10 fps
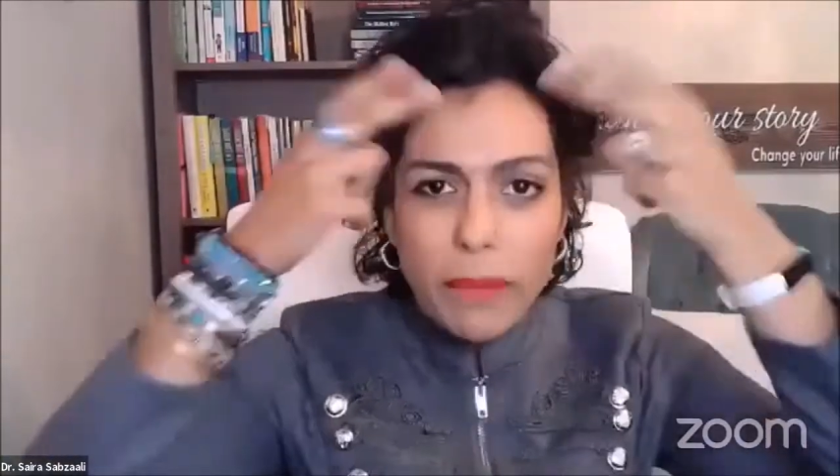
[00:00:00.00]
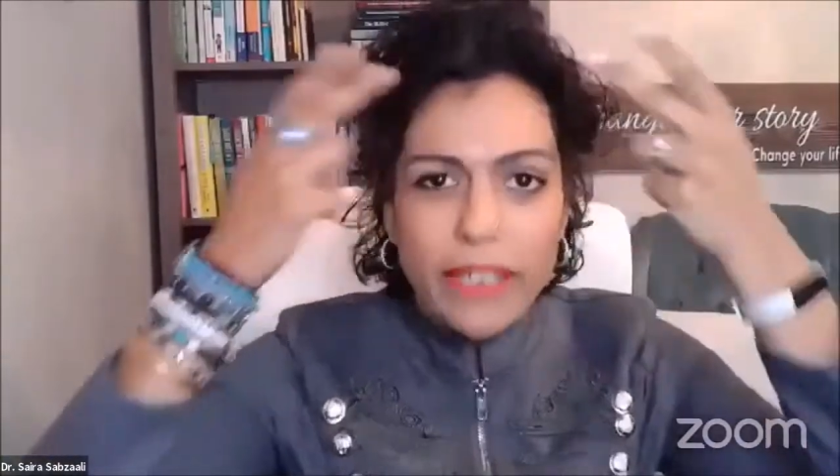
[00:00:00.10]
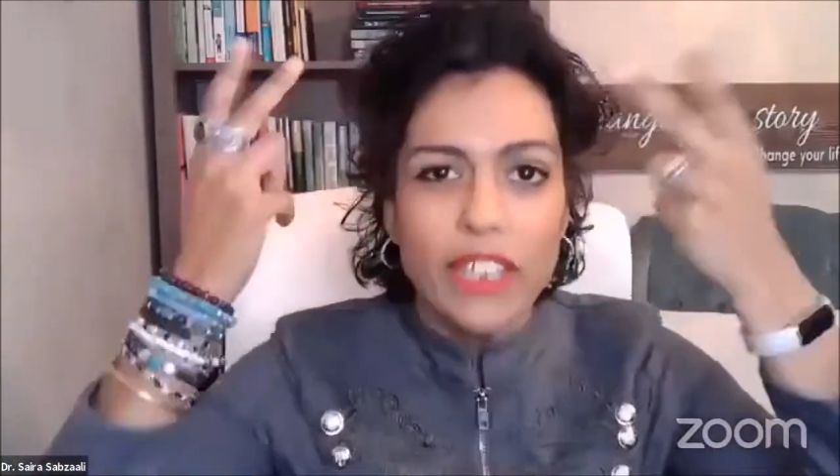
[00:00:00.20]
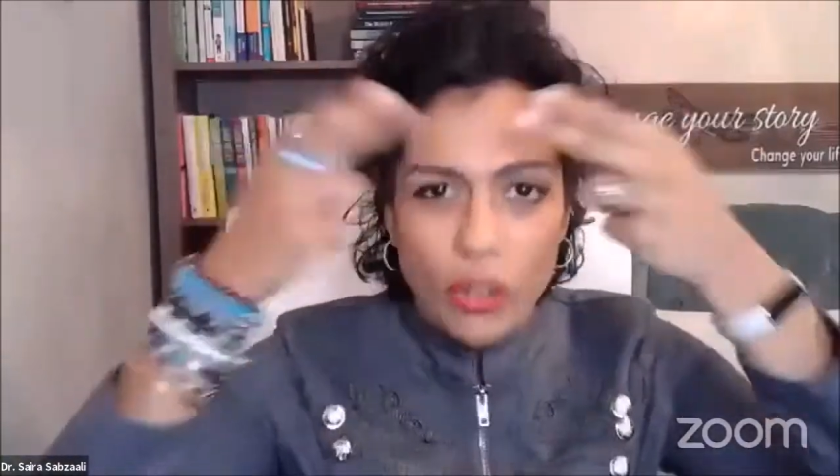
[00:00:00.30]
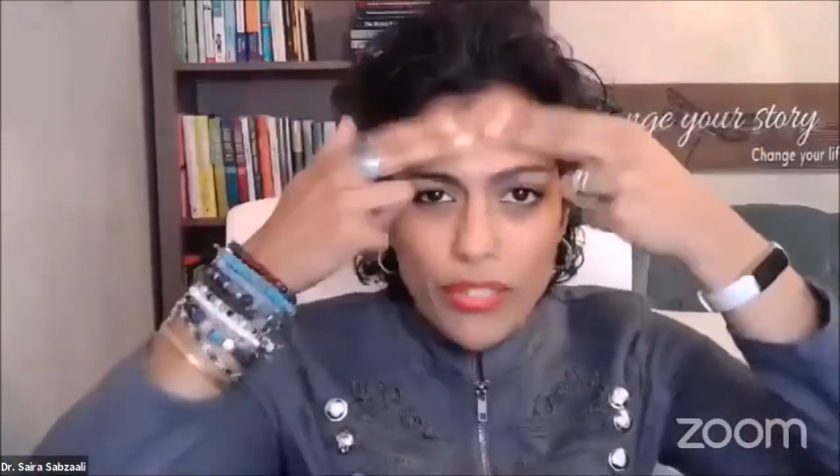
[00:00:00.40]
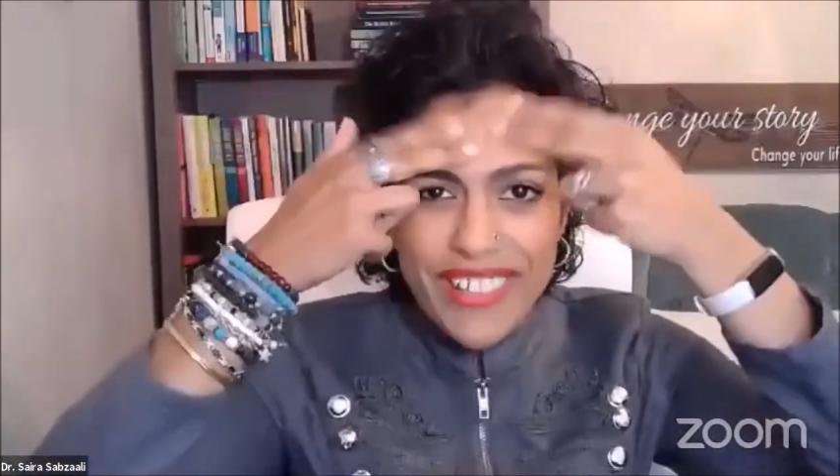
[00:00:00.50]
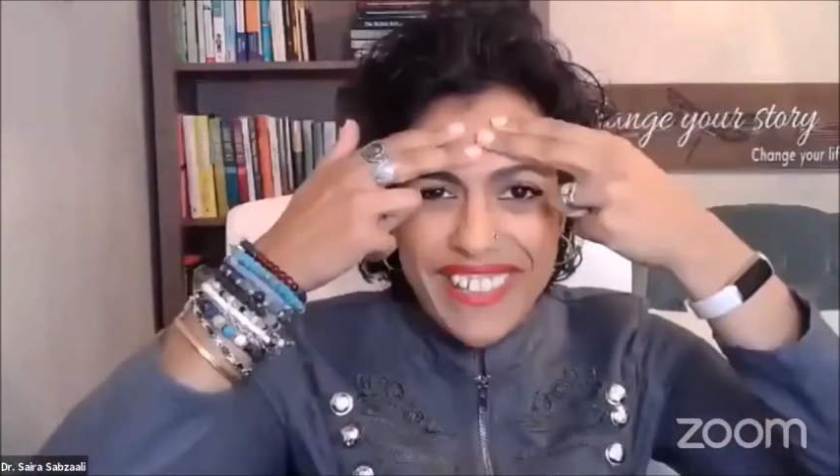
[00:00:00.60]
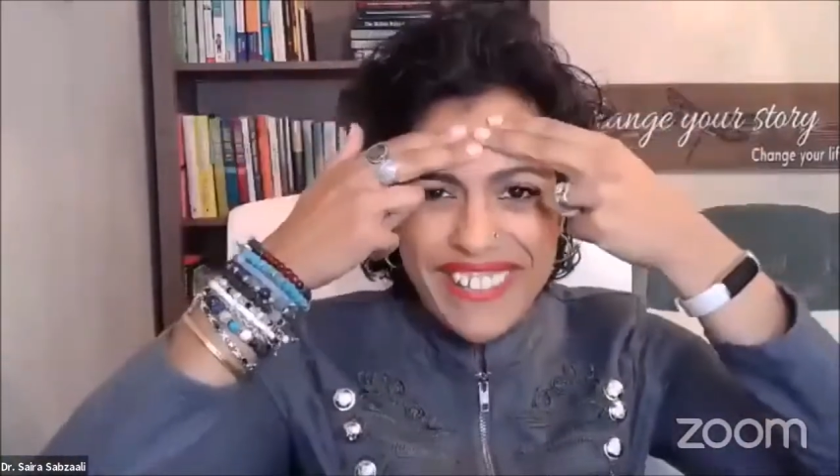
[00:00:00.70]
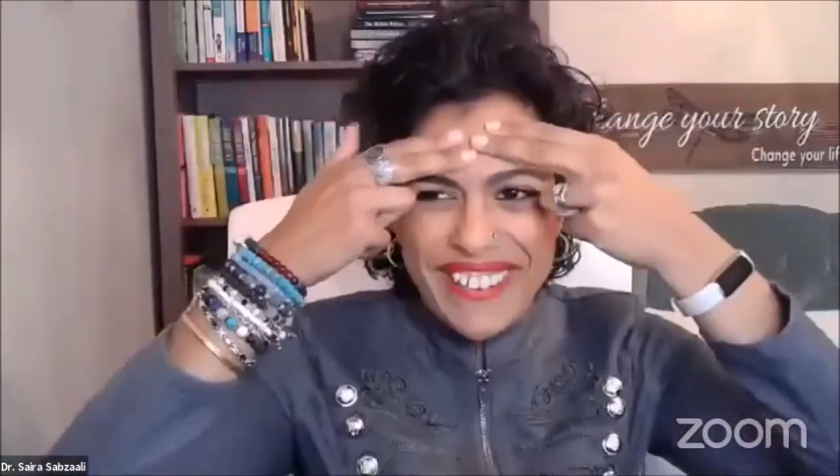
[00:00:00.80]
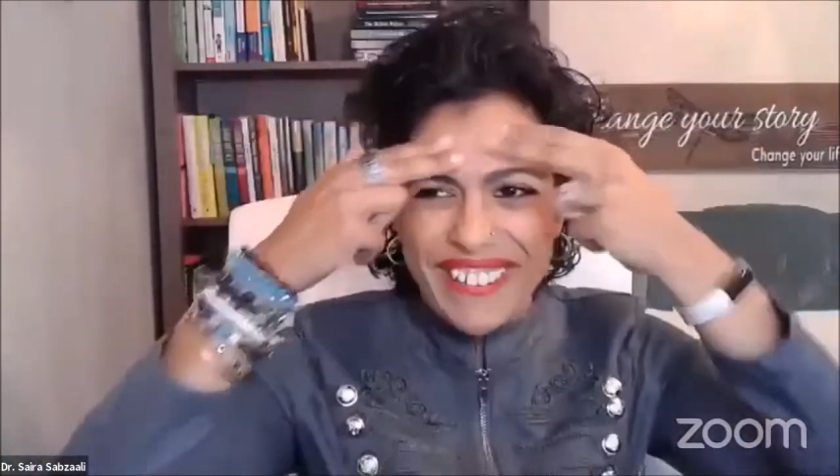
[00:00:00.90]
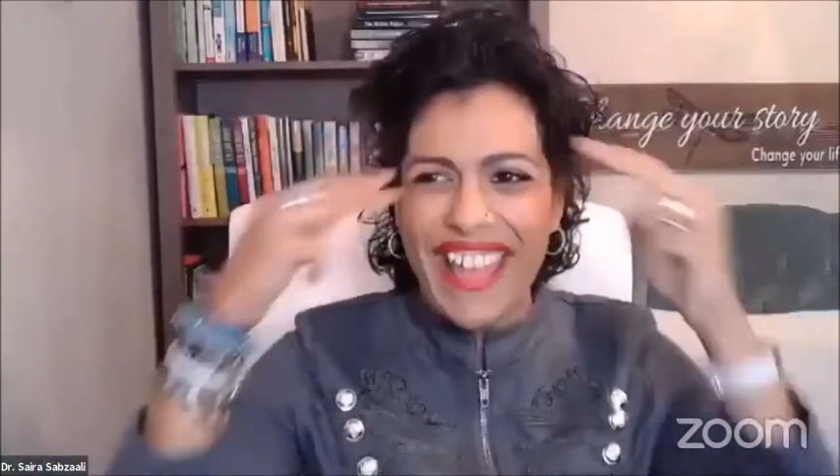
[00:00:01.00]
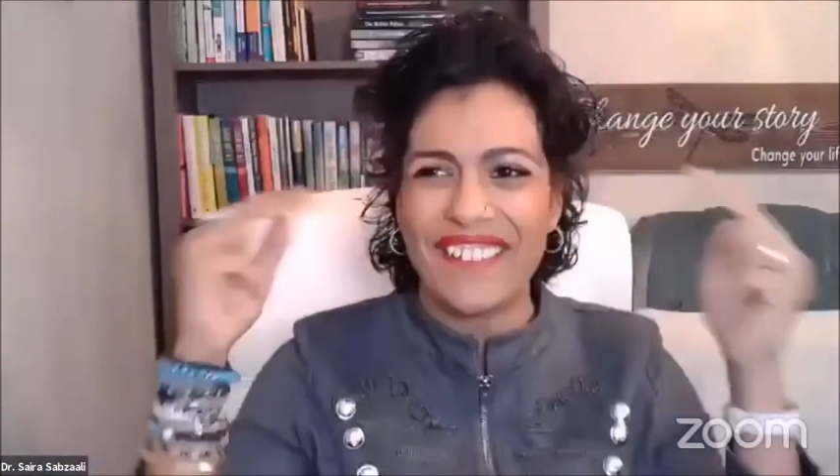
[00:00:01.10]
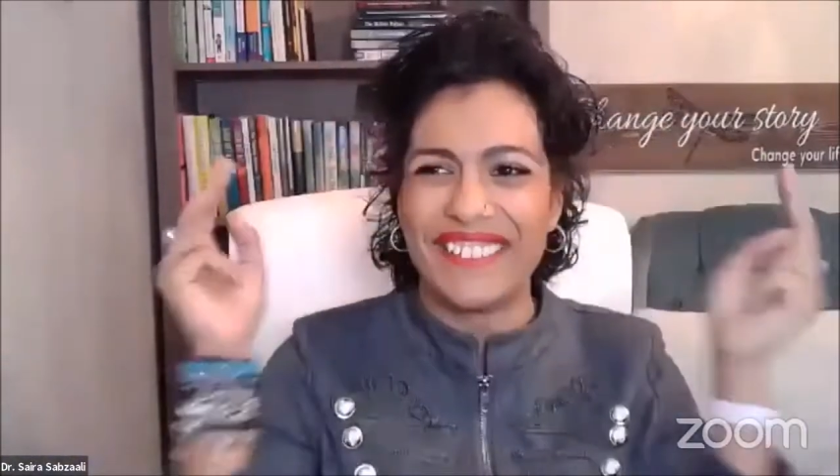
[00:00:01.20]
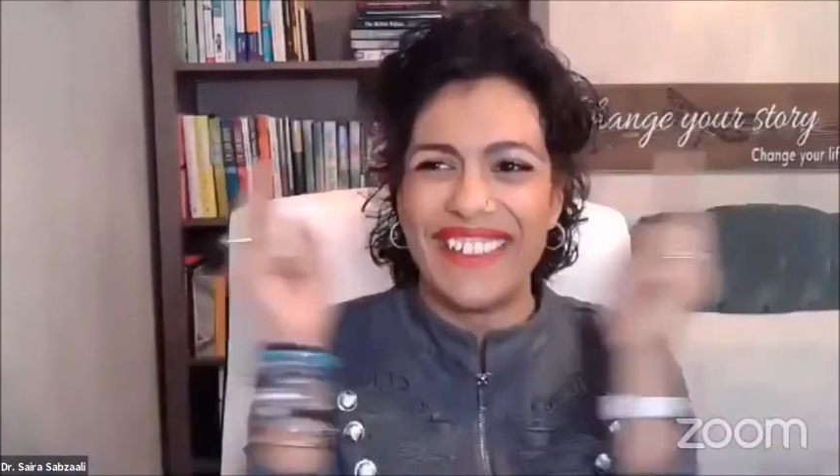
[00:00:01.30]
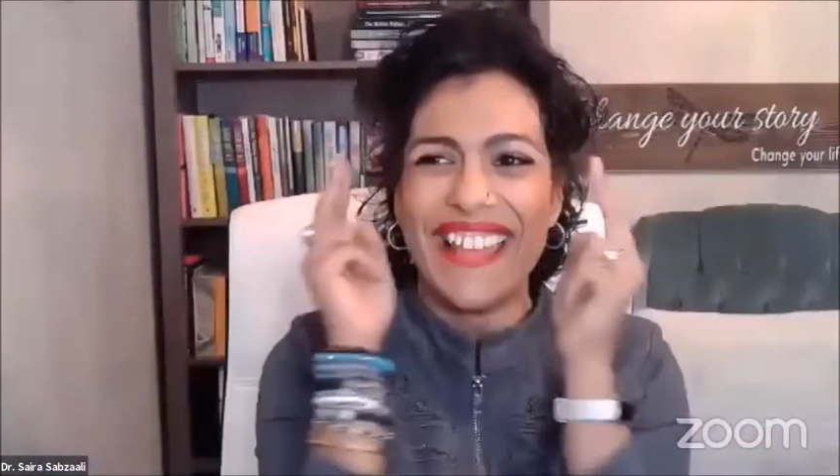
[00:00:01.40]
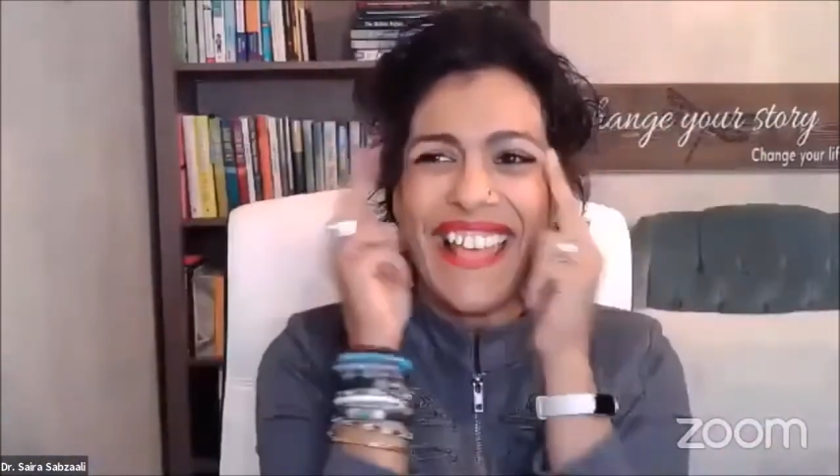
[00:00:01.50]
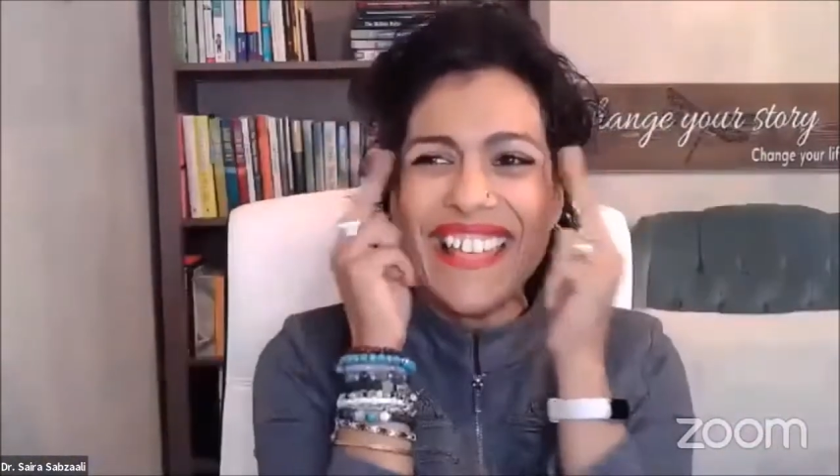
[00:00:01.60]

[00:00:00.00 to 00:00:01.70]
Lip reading: but you know, this is your captain.